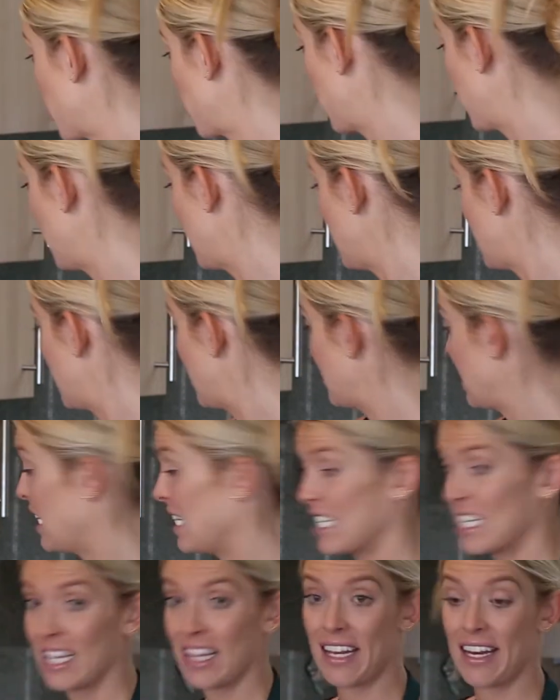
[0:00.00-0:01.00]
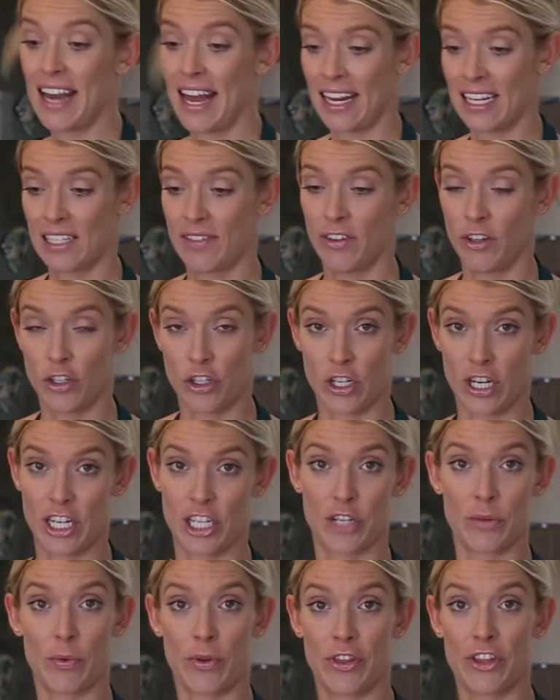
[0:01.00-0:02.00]
this into the next
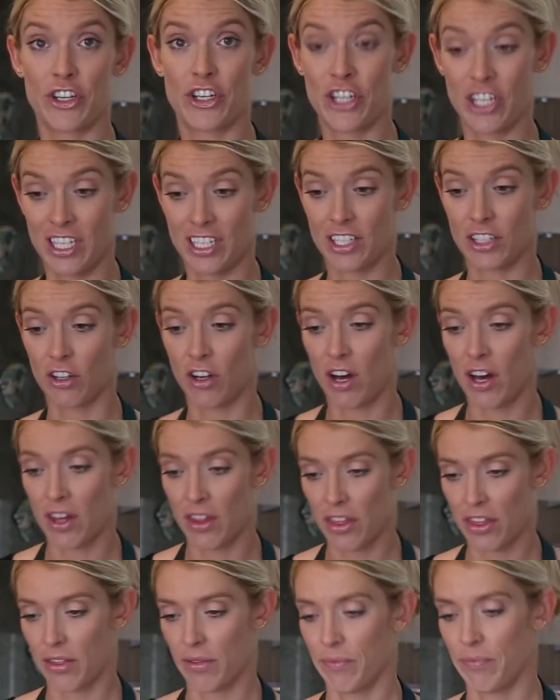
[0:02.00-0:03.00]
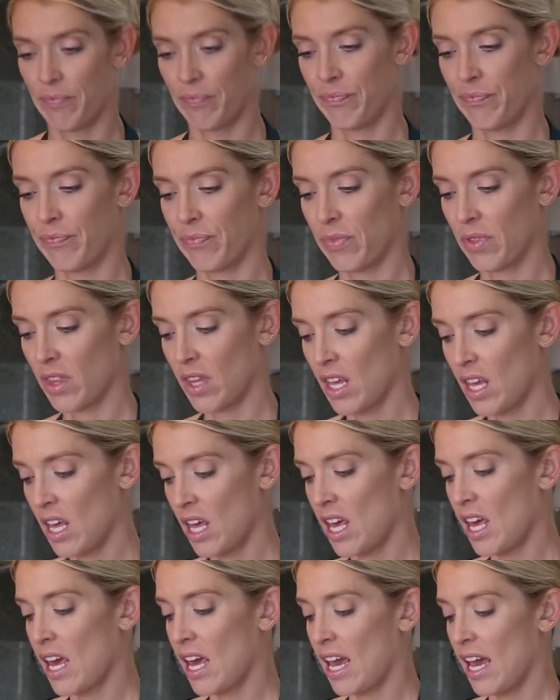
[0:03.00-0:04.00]
filtration with the cheesecloth.
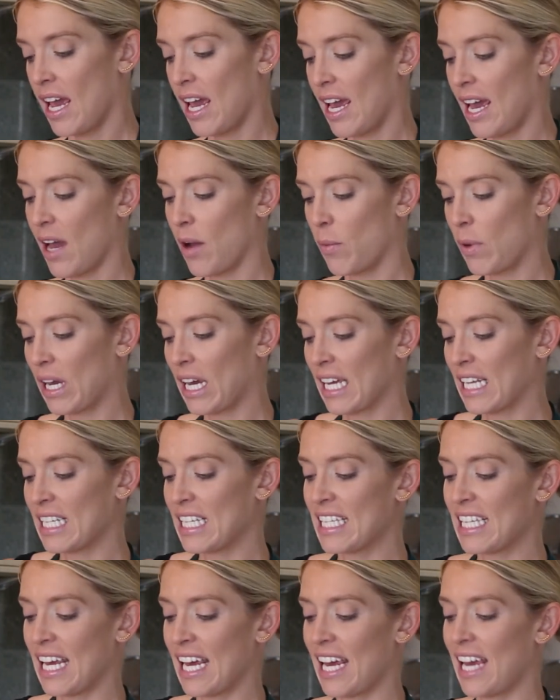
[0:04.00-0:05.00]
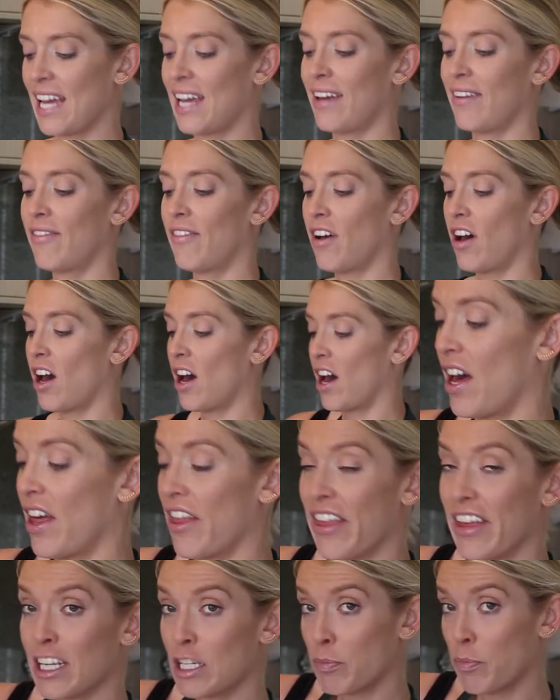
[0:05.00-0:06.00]
And we can save
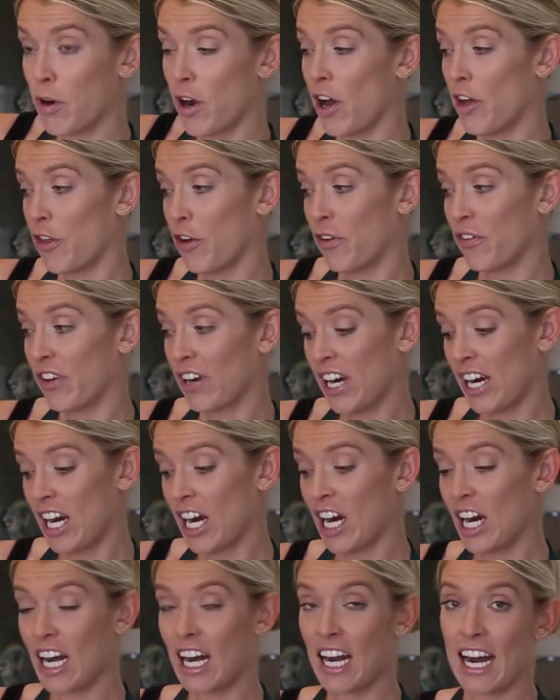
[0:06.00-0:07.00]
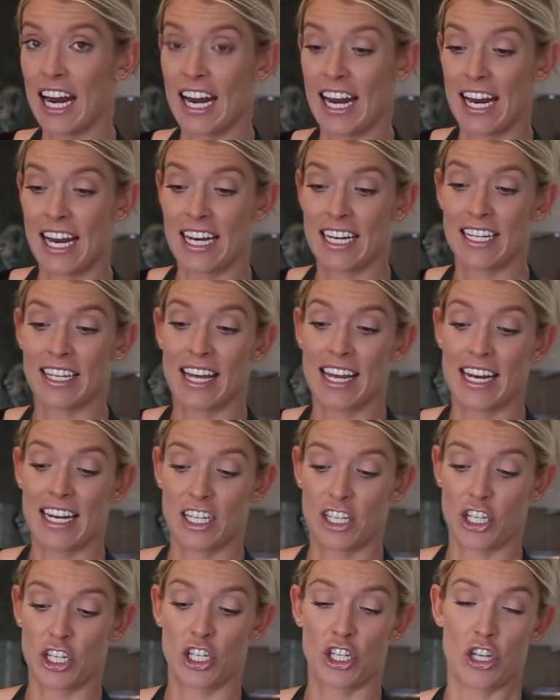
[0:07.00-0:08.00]
this broth over here and let
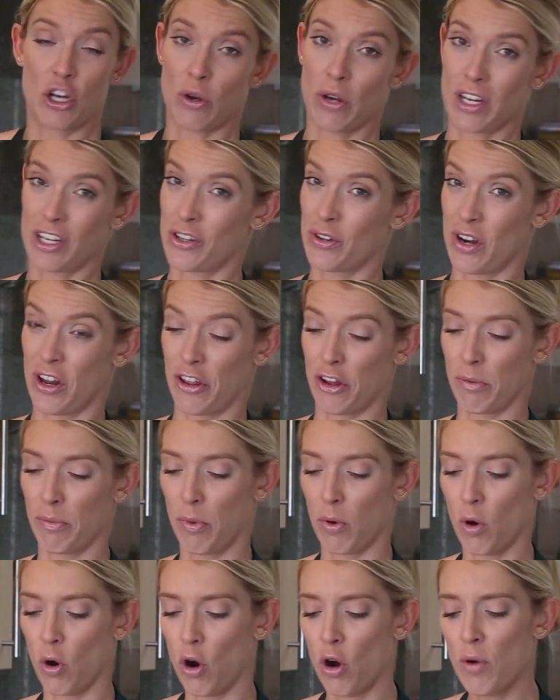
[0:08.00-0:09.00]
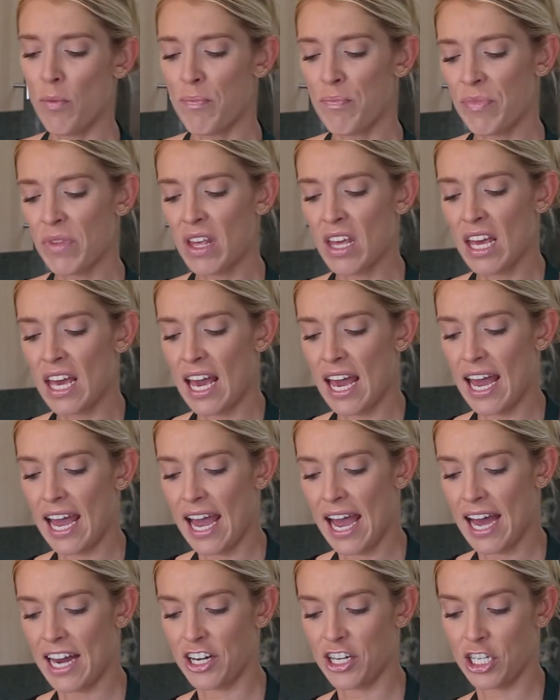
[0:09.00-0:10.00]
it just soak into another bowl
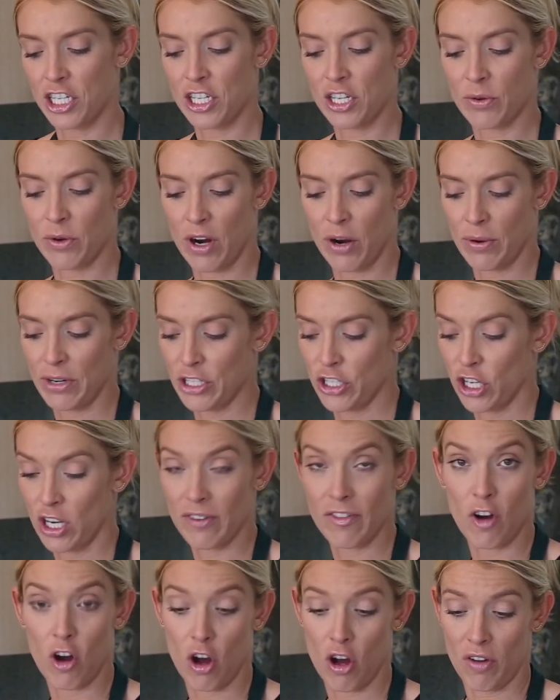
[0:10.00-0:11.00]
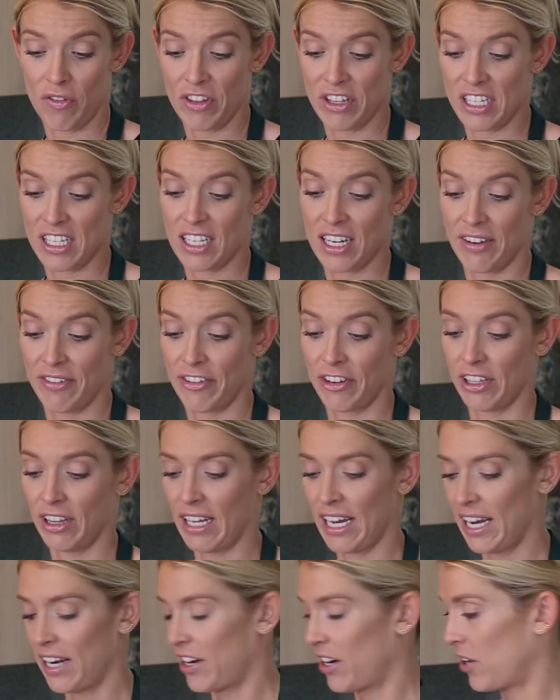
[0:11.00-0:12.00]
and just reserve all of this stuff for
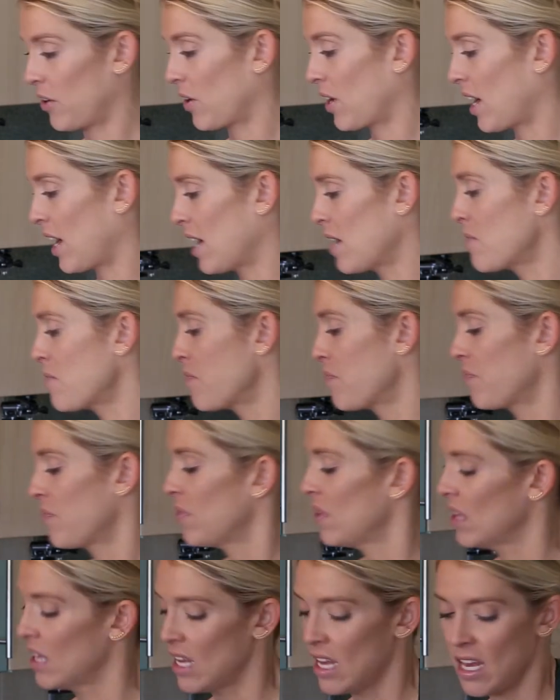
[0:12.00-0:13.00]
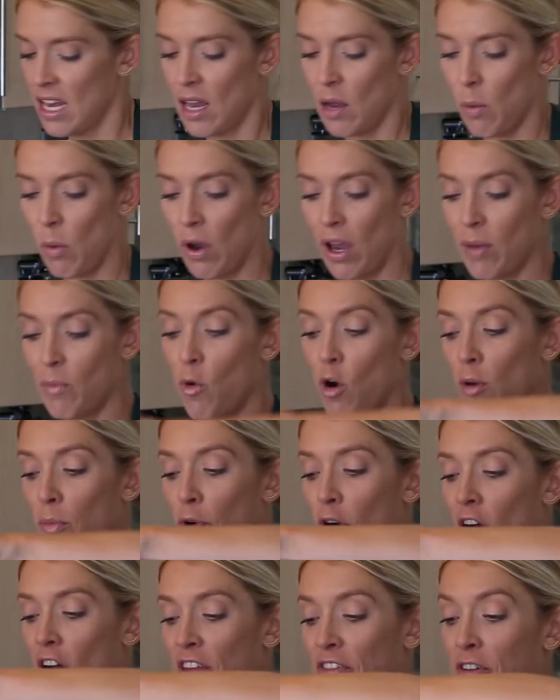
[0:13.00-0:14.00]
later, okay? We'll get more
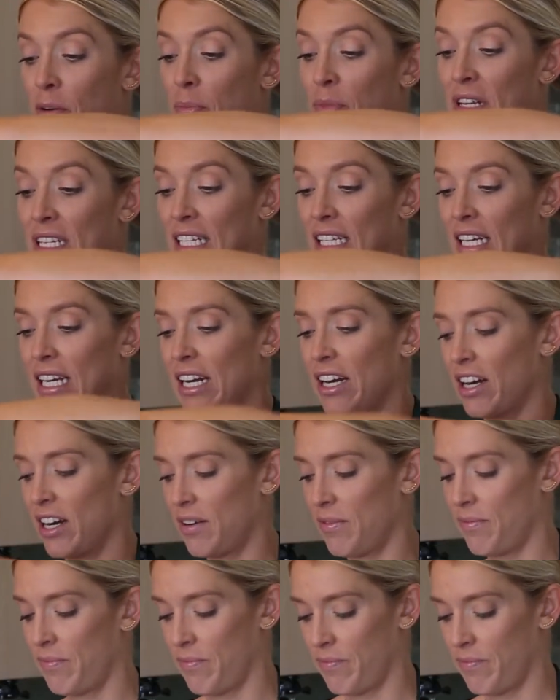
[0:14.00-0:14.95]
broth from this later.